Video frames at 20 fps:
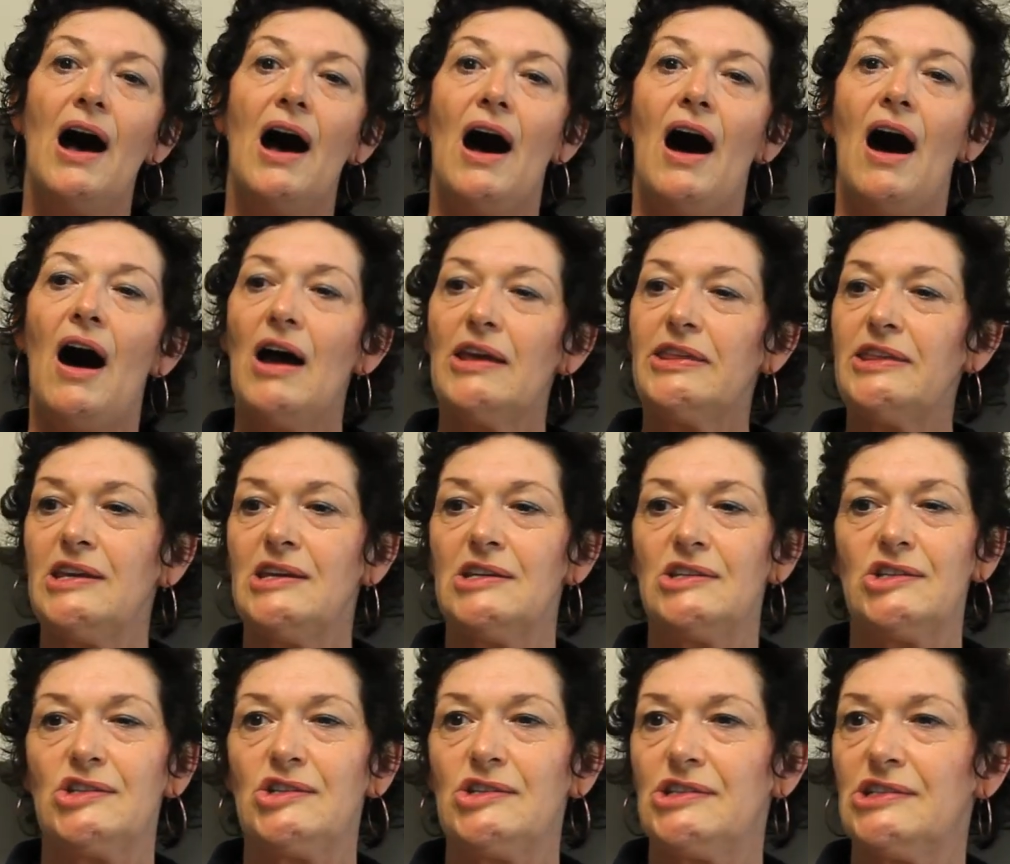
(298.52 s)
I think
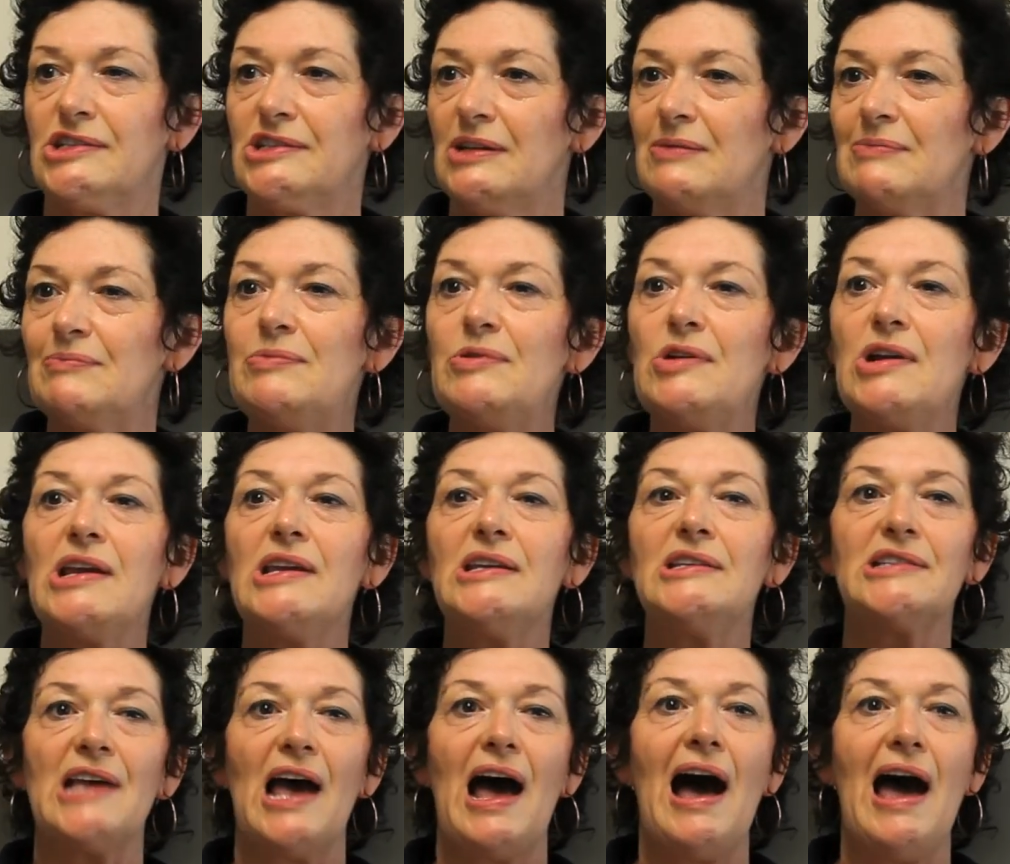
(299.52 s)
it's just
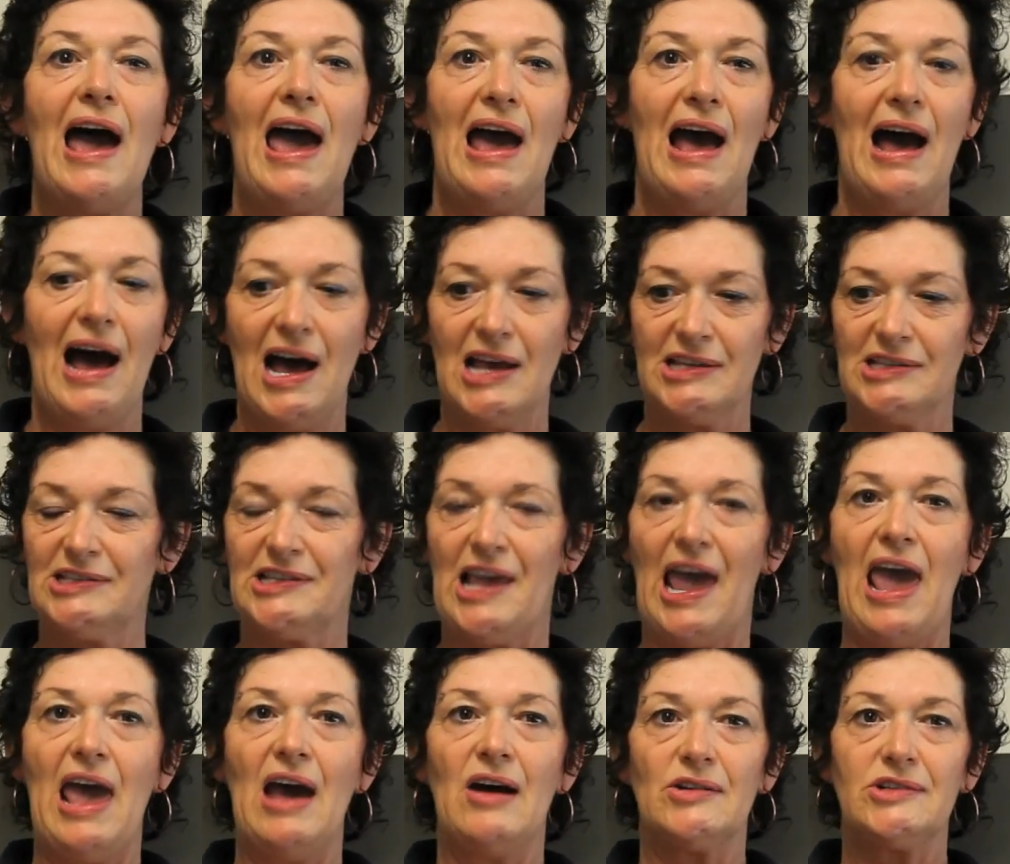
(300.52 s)
brings us
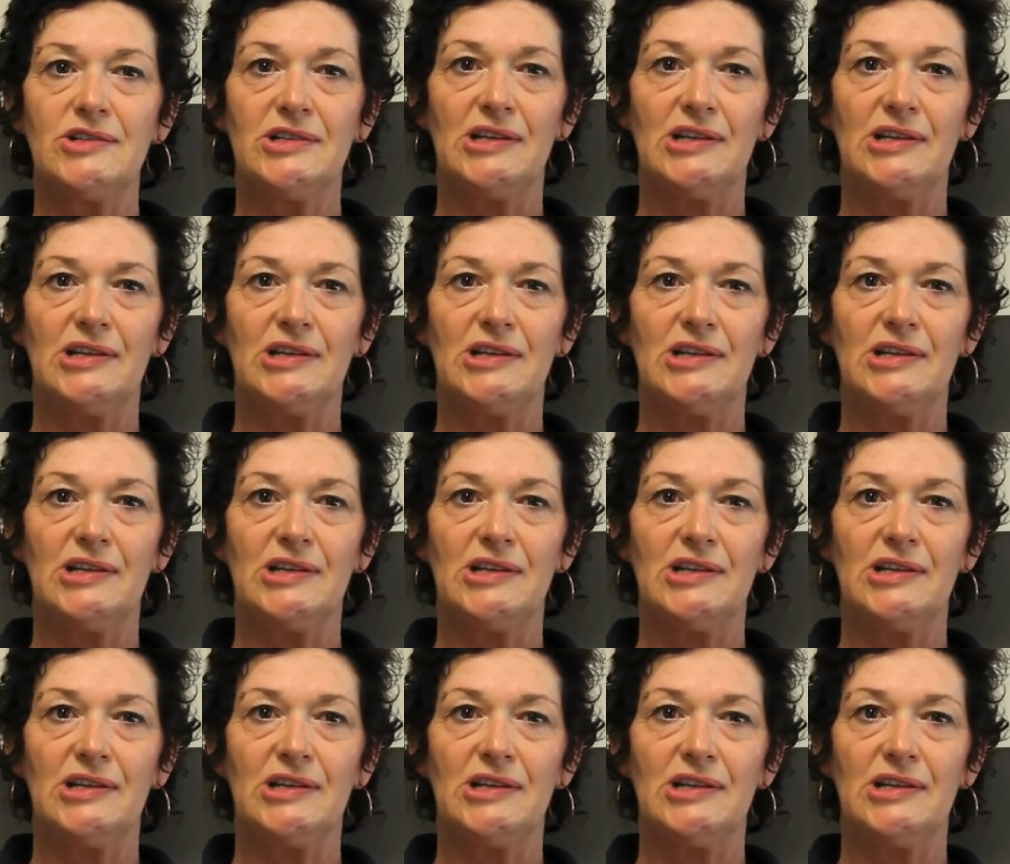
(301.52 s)
out